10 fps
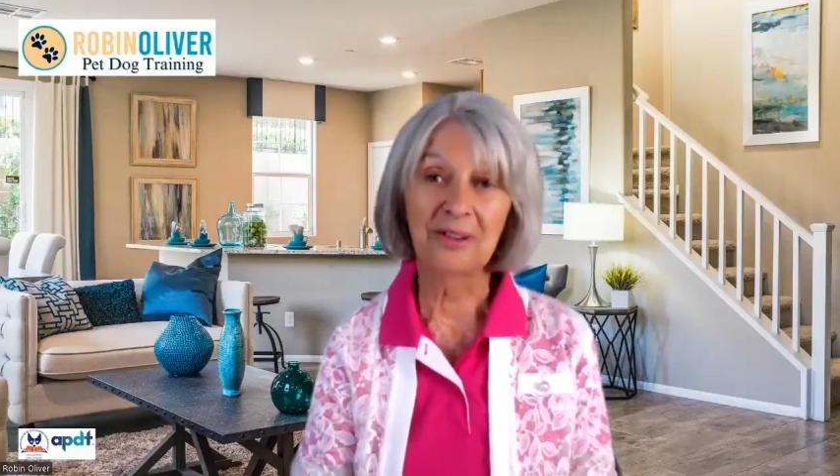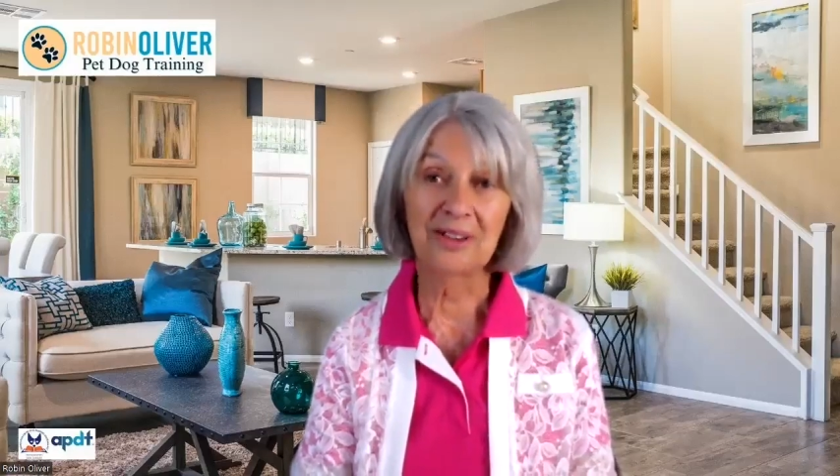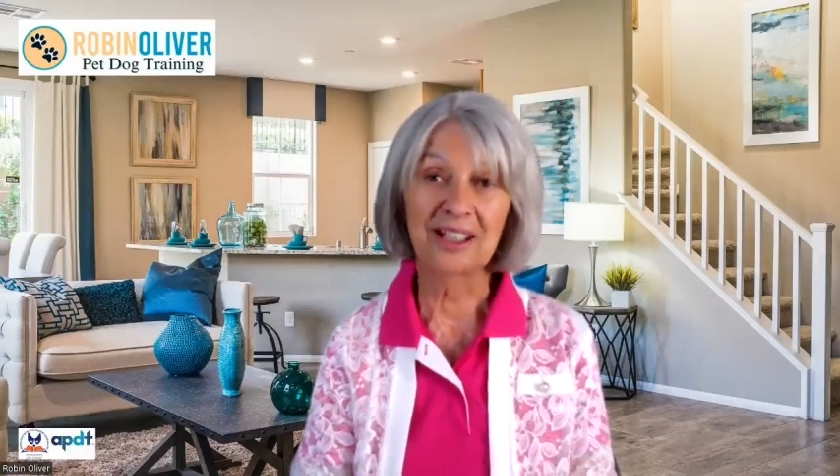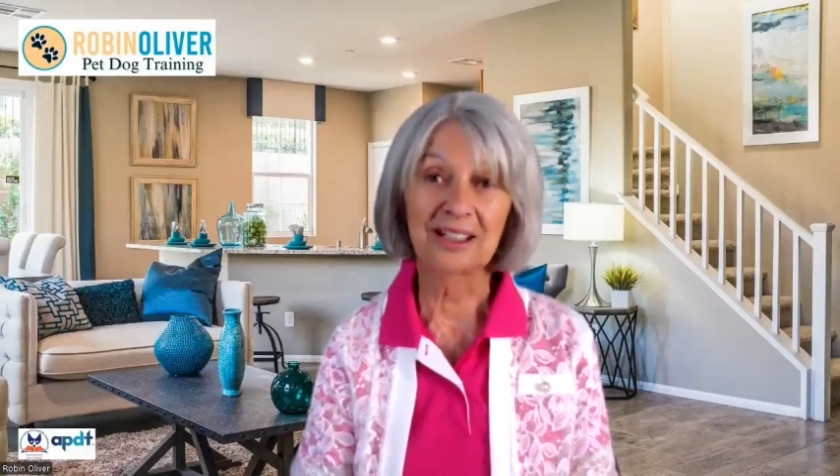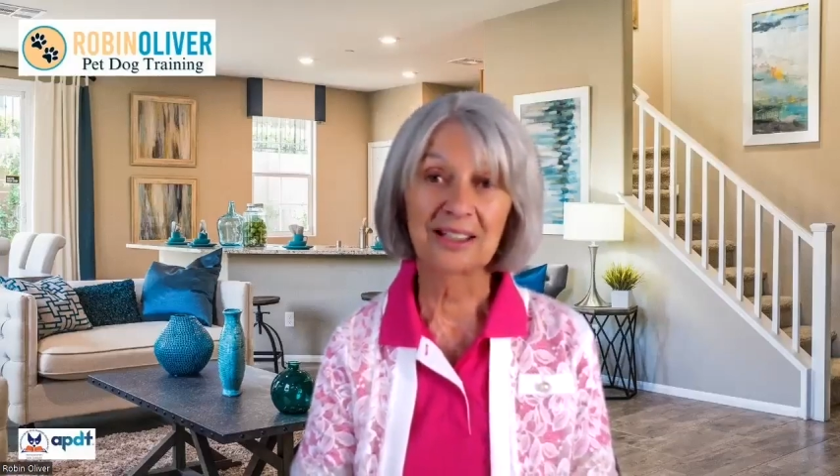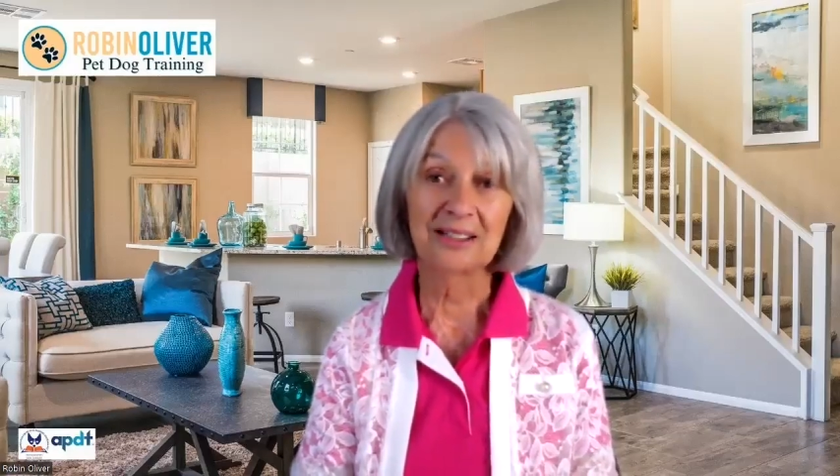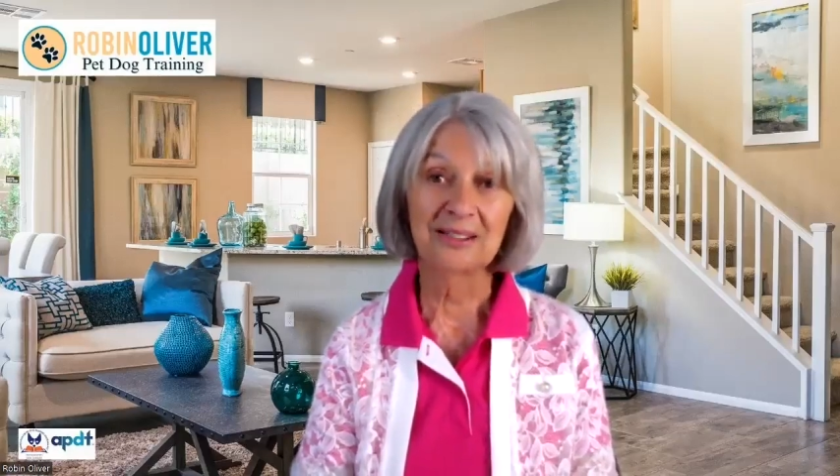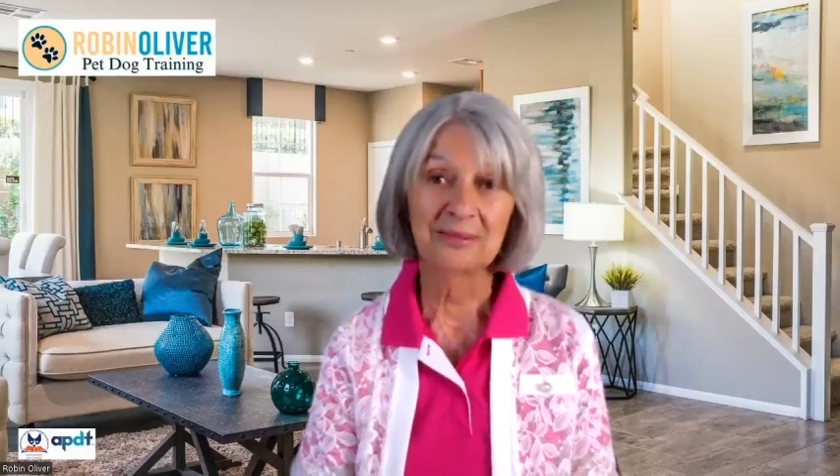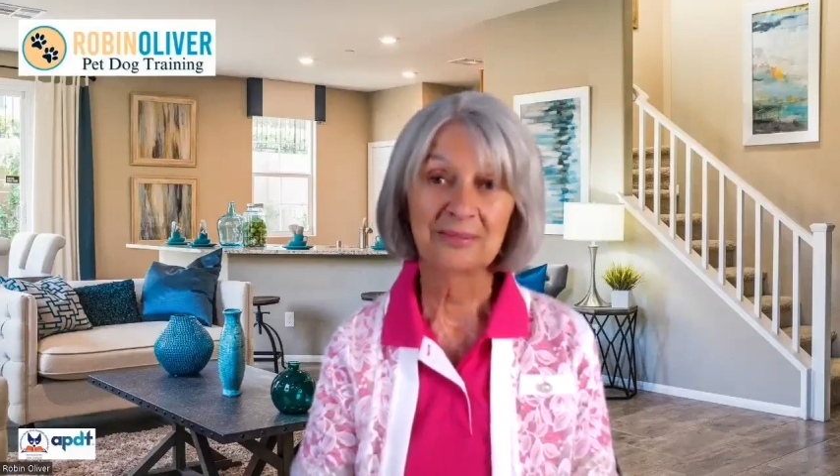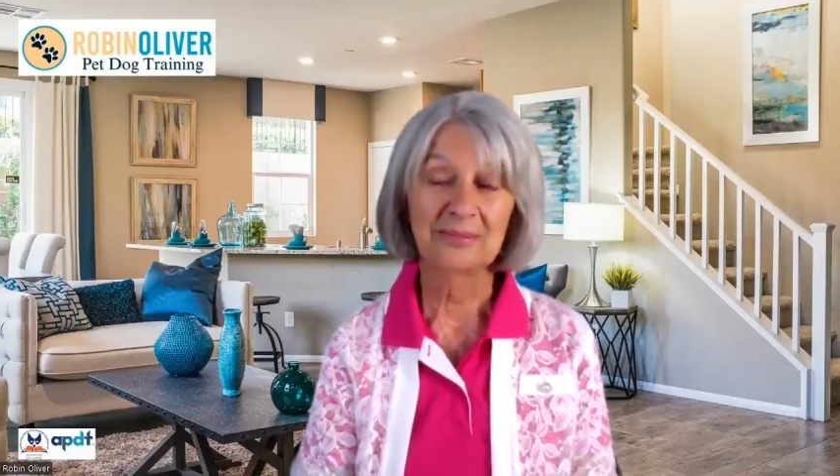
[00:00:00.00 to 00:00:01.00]
think.
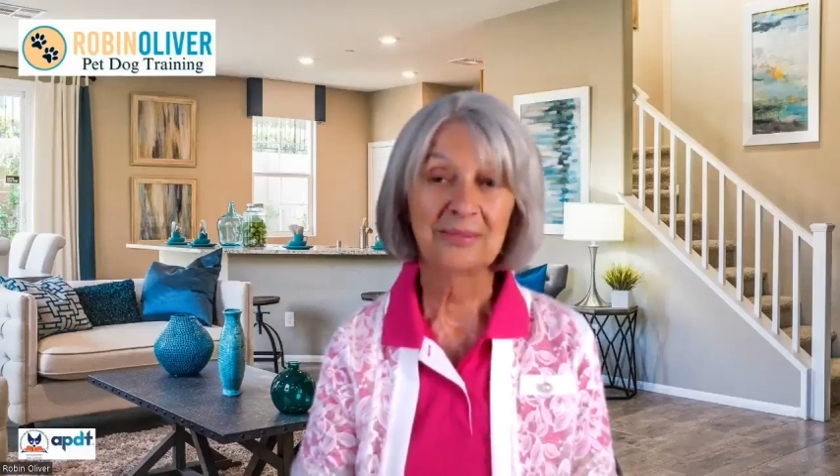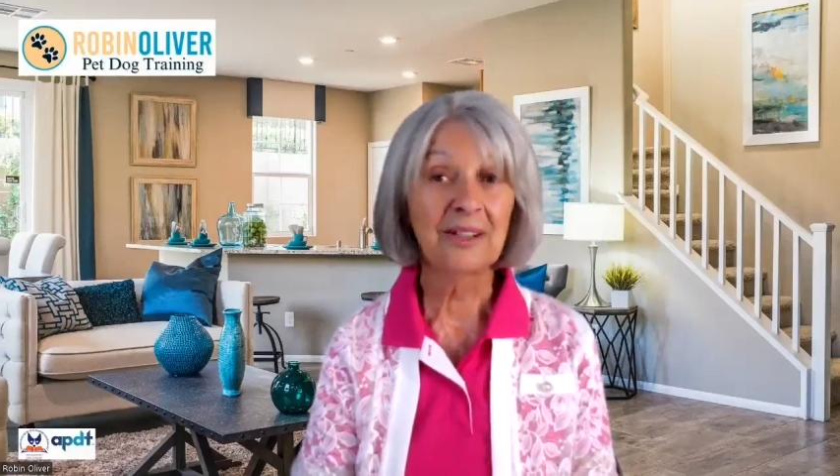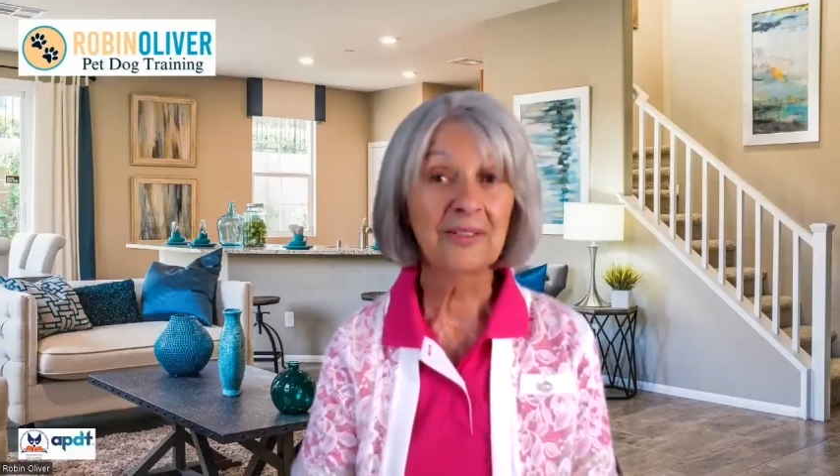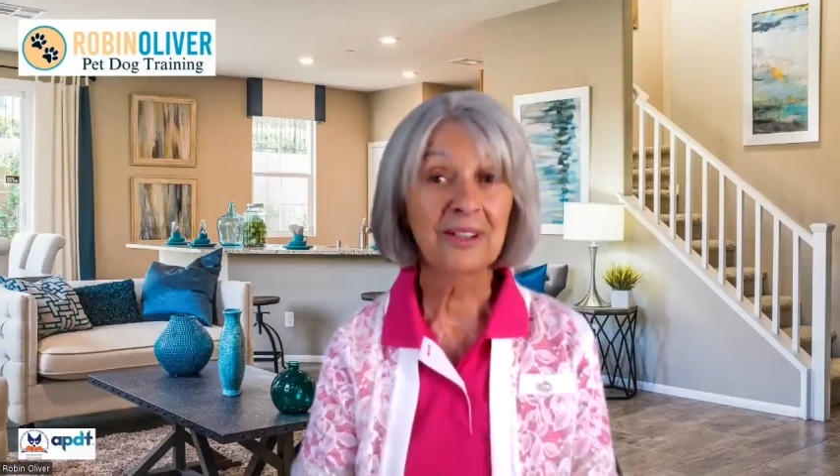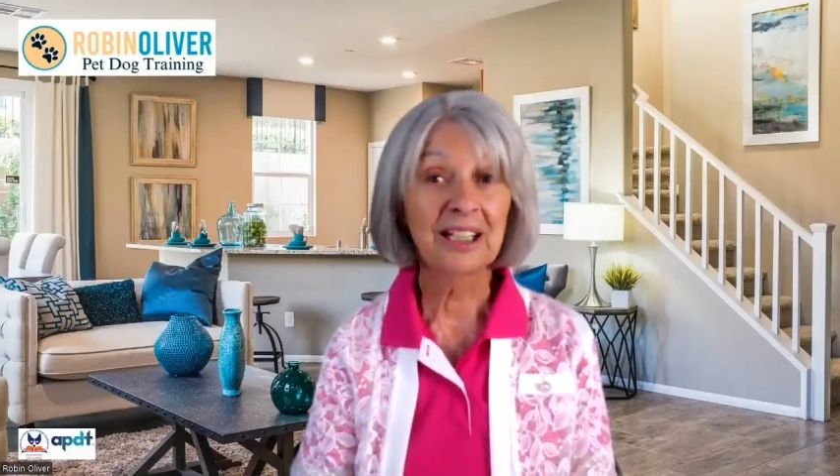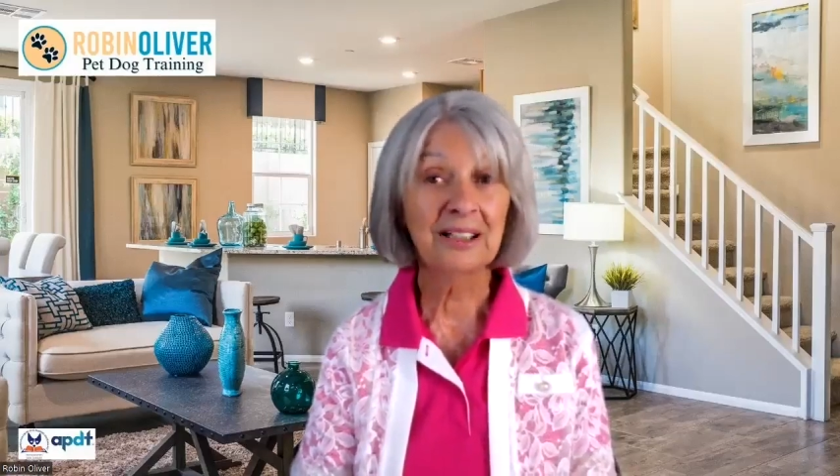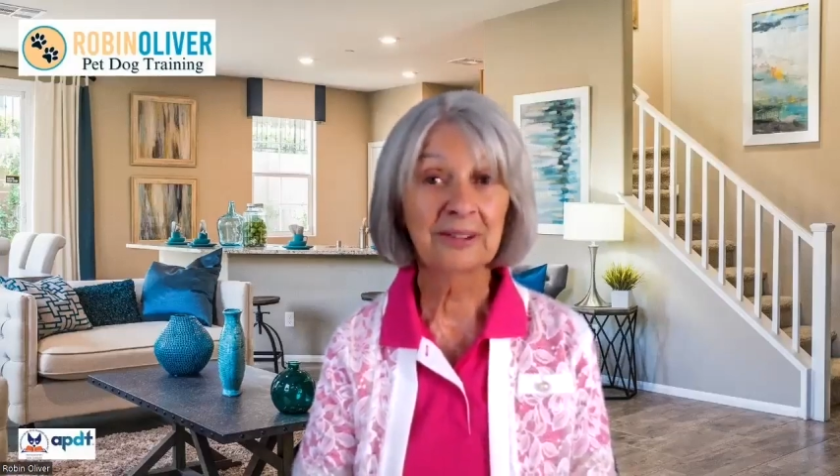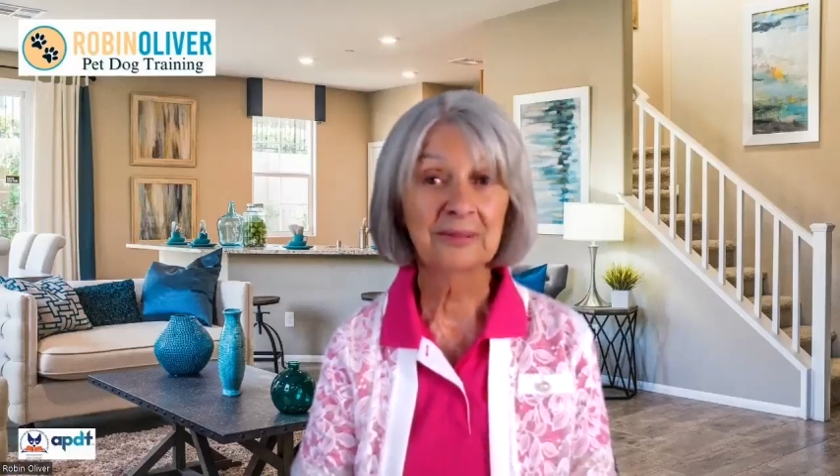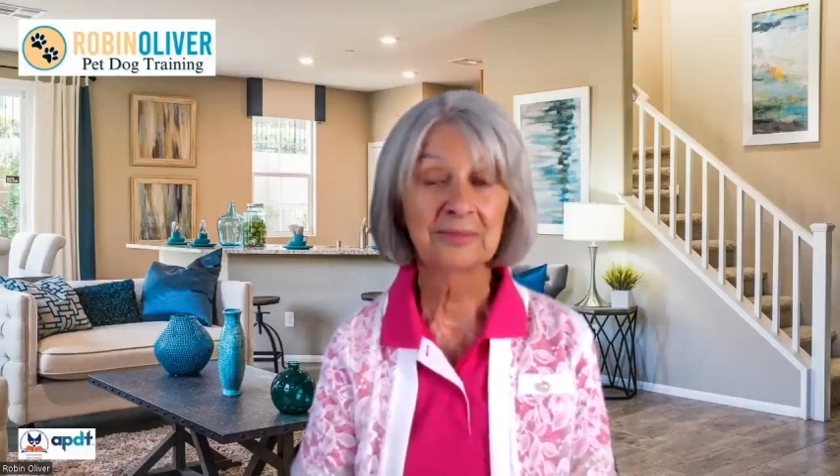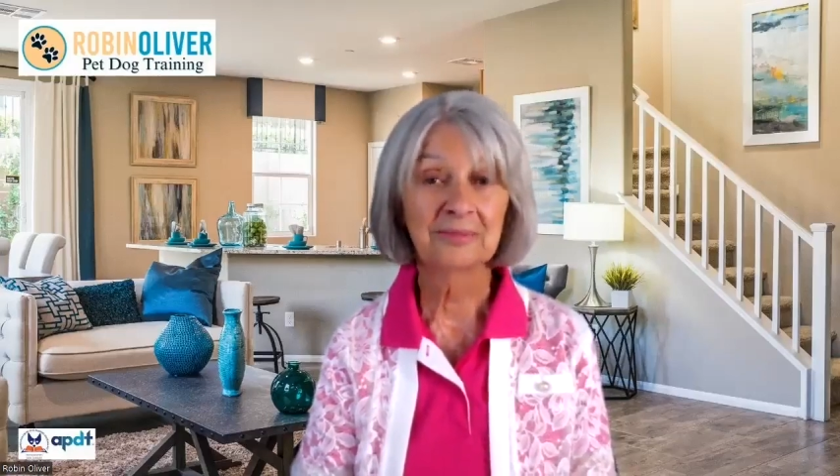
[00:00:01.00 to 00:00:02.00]
Bye for now.